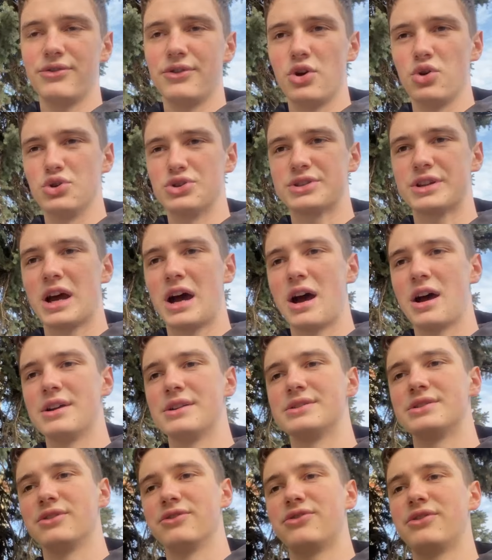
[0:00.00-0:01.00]
those
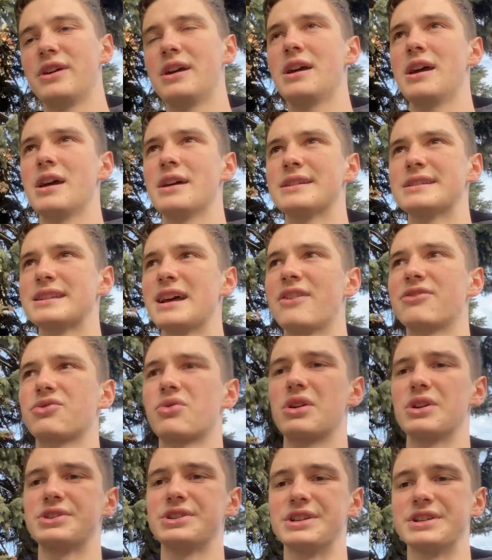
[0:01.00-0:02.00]
kinds of
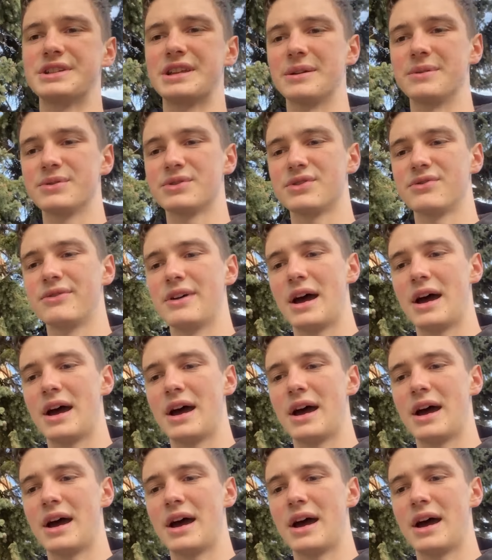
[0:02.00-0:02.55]
software systems